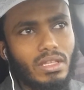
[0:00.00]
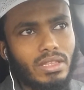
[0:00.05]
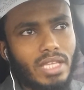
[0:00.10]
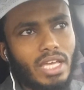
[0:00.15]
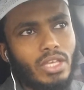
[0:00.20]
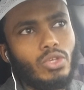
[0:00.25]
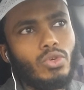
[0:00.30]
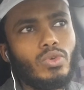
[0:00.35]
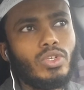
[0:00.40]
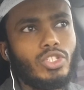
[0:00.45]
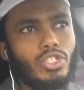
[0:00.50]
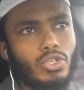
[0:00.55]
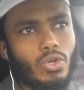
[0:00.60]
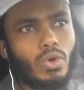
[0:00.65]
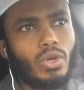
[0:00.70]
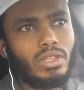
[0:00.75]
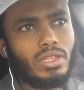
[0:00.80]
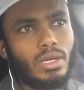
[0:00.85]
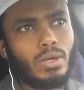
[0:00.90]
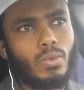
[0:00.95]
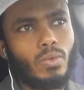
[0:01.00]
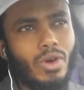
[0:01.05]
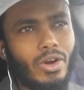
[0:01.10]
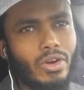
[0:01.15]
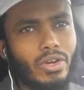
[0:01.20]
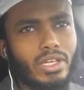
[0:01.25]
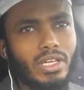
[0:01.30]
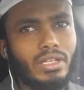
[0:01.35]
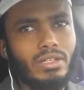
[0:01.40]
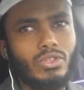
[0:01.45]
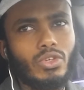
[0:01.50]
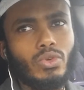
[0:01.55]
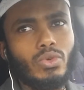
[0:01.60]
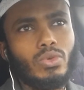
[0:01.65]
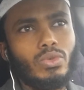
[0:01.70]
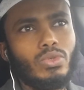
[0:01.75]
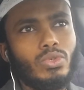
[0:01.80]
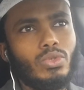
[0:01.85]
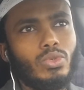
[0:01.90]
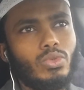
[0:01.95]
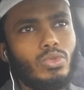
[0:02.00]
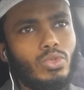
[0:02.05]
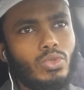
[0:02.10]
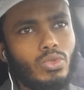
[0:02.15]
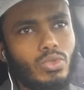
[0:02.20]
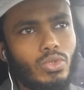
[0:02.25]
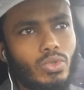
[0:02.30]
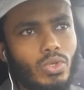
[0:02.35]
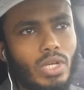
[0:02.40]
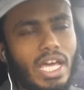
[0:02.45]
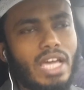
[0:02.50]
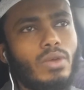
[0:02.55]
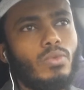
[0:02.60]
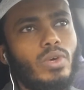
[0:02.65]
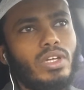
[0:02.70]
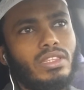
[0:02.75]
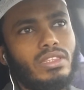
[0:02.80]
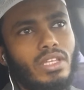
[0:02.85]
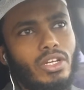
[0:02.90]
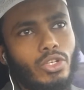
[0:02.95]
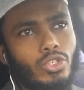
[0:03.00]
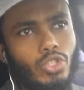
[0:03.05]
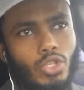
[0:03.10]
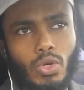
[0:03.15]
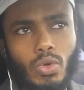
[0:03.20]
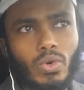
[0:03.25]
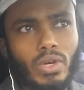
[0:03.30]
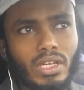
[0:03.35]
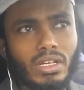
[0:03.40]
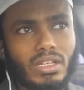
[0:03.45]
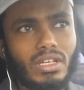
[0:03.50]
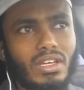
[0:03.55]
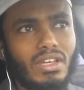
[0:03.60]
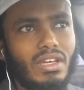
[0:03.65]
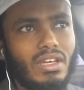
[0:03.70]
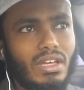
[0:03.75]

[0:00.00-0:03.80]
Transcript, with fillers: that you enjoy their work and you you you, you like what they're doing